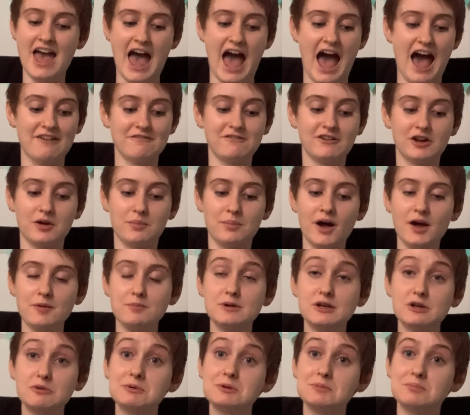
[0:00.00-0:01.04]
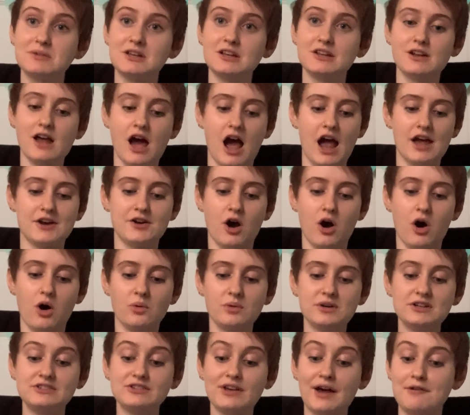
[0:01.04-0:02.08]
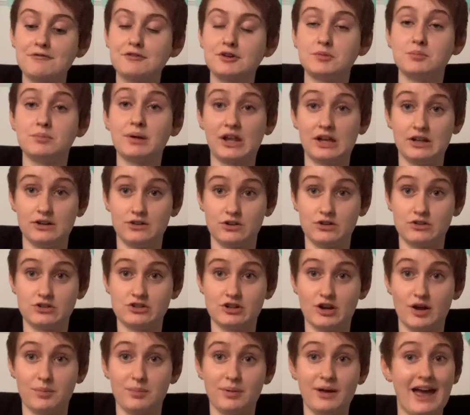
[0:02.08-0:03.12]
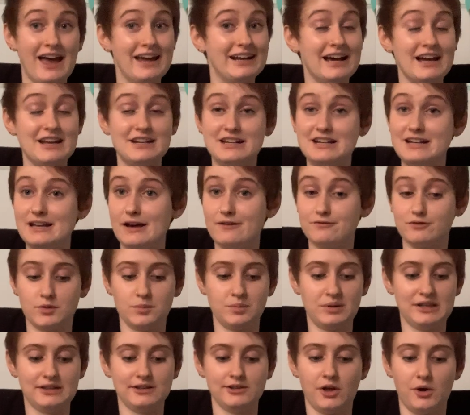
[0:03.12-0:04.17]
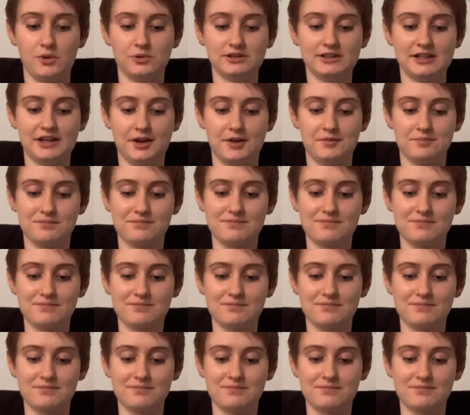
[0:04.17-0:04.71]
Having a puppy would mean I'd always have companionship and I'd never be lonely.